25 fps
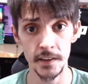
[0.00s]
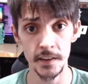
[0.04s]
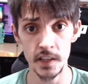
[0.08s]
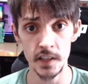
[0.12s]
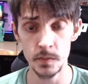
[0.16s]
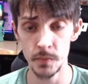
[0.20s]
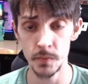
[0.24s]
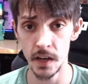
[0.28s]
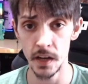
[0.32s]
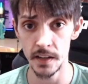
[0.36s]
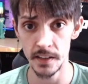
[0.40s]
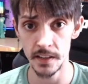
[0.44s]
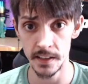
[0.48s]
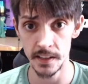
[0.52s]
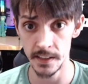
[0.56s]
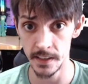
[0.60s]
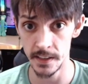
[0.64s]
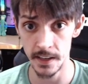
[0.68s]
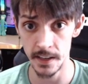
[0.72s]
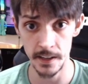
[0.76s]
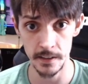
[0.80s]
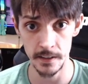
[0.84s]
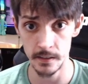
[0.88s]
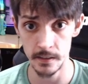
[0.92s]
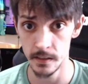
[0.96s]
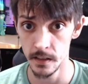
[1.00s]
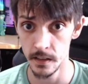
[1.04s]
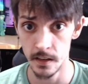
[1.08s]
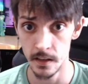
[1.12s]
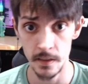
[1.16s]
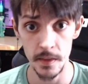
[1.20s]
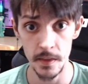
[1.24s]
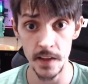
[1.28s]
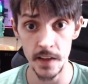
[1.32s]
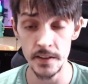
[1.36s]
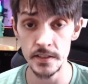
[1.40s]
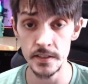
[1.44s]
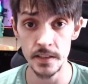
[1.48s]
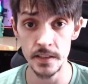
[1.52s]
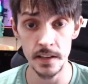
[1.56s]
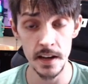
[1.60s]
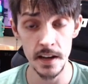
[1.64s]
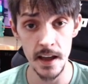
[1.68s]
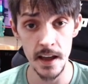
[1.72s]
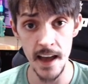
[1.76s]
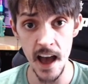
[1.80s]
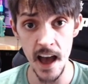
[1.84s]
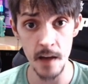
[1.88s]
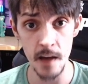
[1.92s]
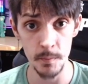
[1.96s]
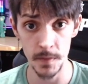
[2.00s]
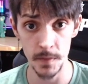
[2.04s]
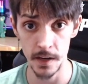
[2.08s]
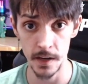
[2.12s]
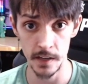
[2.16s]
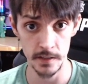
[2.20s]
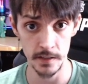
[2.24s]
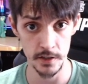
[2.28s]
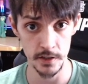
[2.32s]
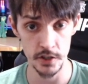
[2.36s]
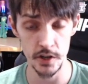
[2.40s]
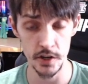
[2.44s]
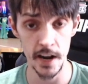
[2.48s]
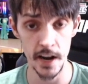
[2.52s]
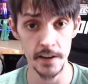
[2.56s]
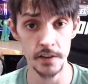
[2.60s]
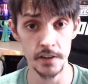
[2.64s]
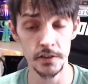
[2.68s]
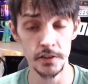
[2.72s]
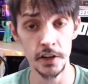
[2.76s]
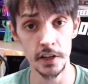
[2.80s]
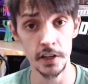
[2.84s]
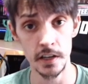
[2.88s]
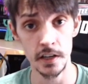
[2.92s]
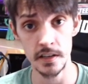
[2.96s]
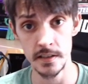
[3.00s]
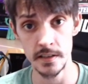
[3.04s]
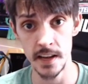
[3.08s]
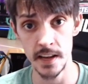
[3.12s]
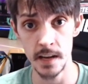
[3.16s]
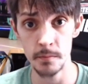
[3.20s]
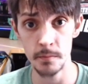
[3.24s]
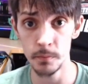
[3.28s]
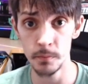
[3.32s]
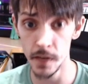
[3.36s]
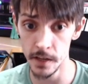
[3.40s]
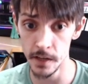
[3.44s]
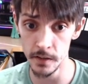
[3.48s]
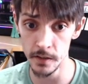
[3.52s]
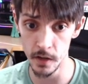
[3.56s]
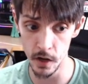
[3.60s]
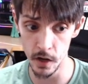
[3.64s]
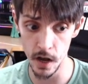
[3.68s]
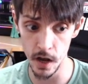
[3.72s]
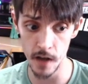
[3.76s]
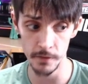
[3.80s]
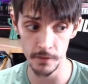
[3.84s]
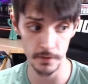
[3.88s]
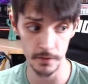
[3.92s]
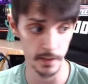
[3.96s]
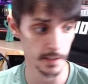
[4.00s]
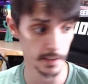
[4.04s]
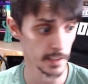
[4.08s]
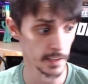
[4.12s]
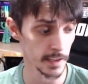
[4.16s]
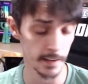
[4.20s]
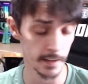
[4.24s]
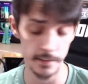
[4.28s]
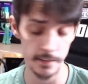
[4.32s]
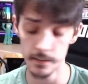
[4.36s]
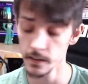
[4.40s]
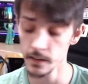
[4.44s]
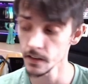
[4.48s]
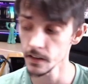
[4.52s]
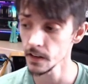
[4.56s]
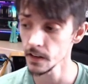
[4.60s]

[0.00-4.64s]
this button again, nothing's gonna happen because it's trying to turn the same button off again.